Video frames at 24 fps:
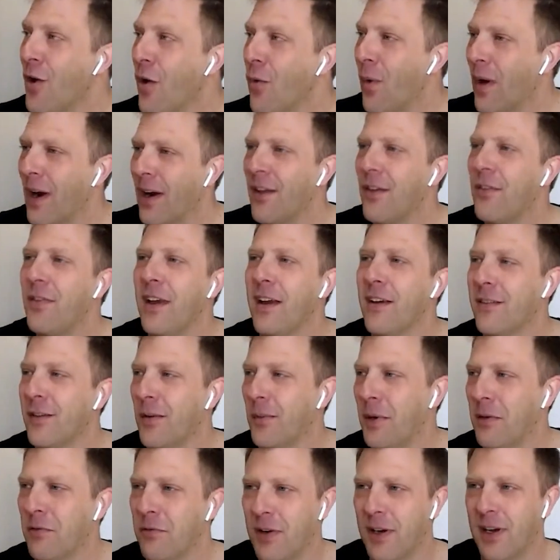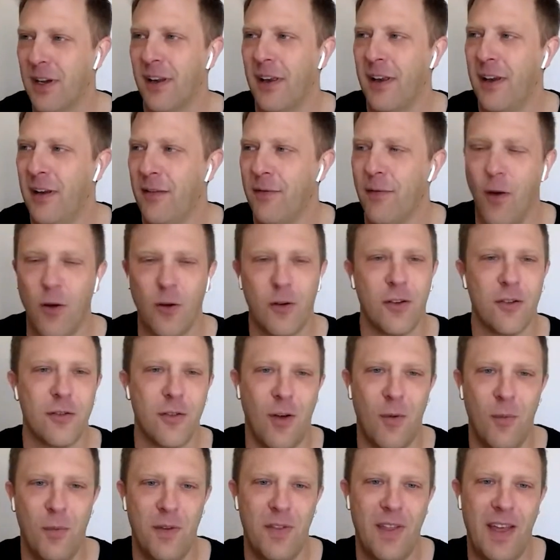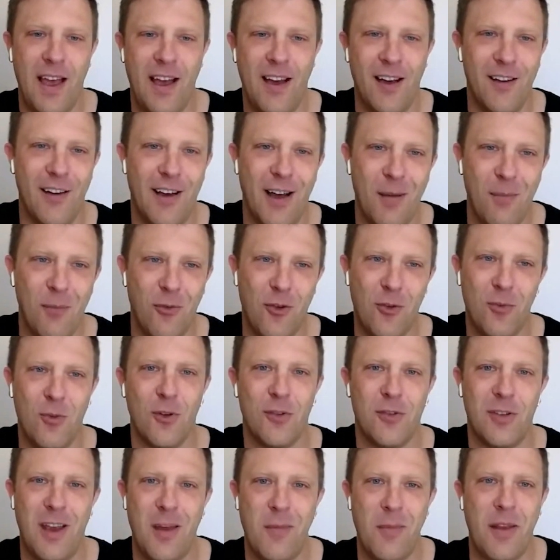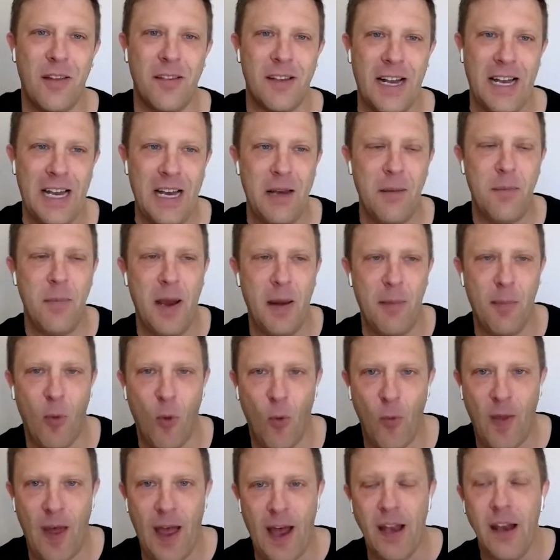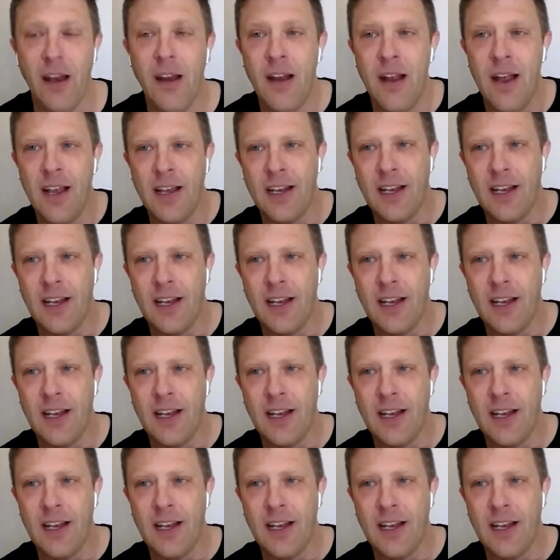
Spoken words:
one of the things that we really focus on with our support team is getting people that